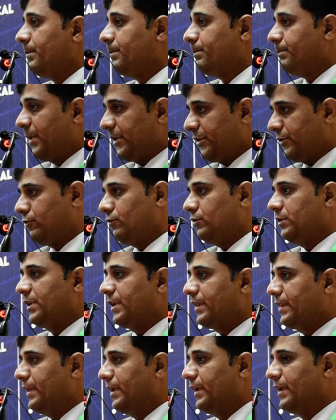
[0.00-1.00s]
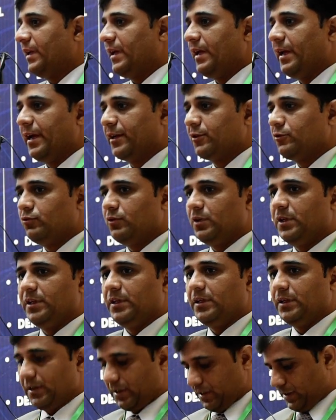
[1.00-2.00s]
particular thing
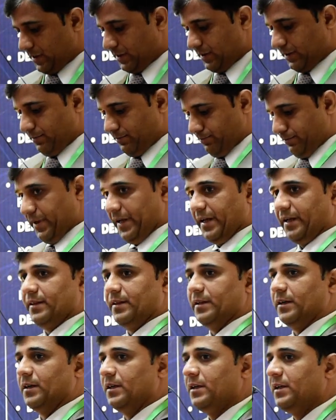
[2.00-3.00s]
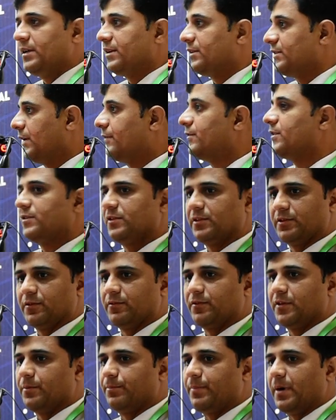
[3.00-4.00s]
actually make the deficit
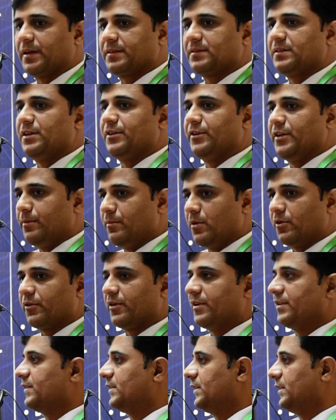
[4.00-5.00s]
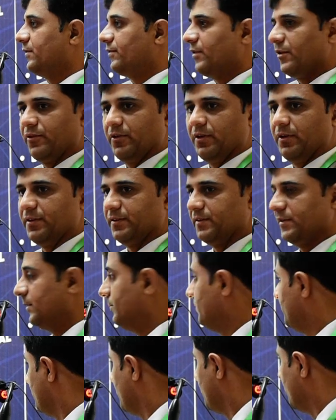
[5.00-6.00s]
of the Pakistan democracy federalism.
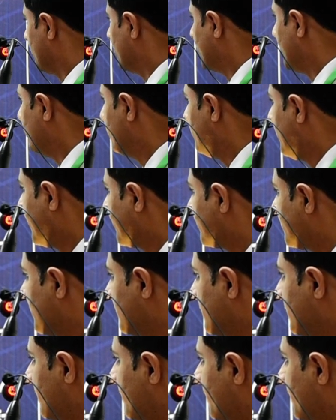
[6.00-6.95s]
Can you next it?